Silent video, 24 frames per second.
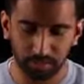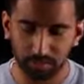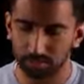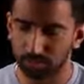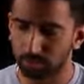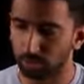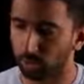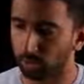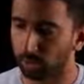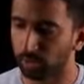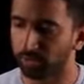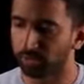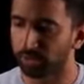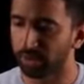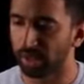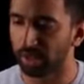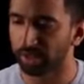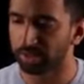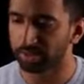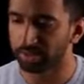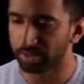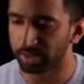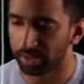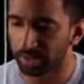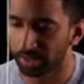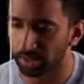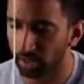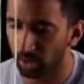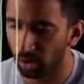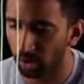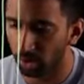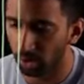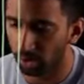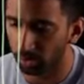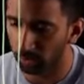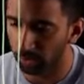So we've got the
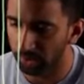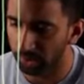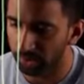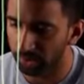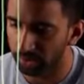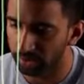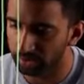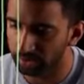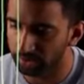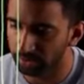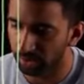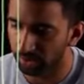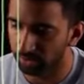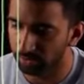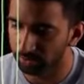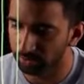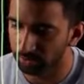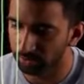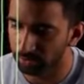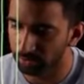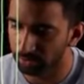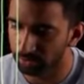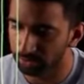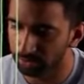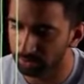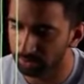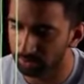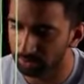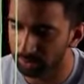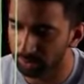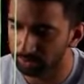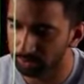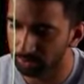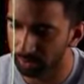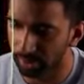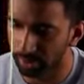hardware itself, just a
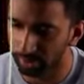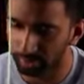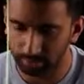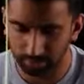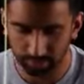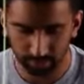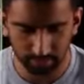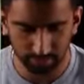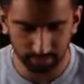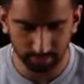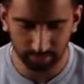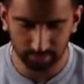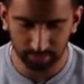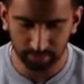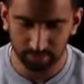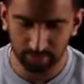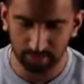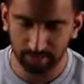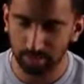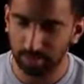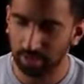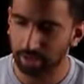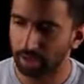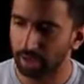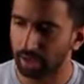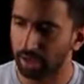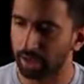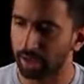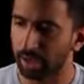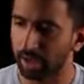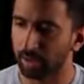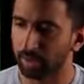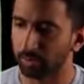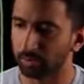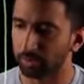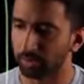big box.
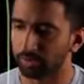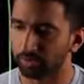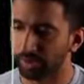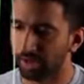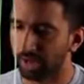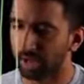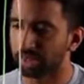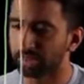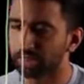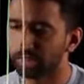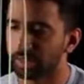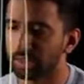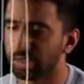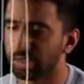We've got